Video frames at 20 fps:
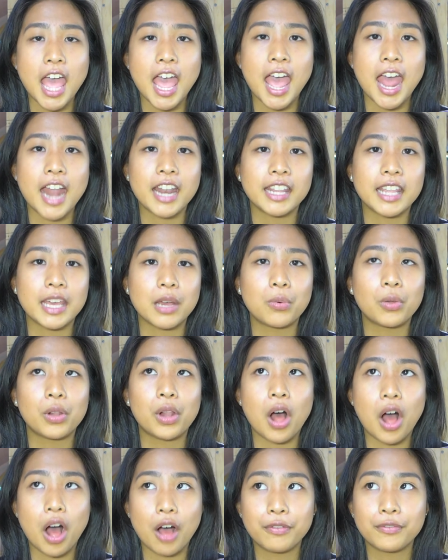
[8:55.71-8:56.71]
and they will
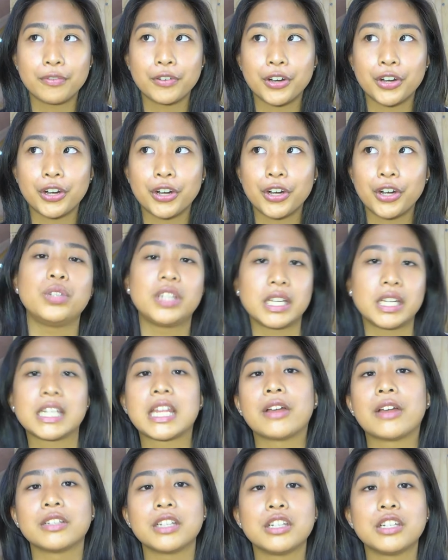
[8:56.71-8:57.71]
offer
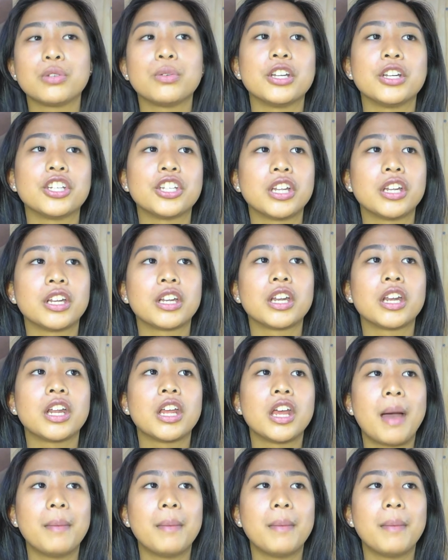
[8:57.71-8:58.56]
discounted tuition.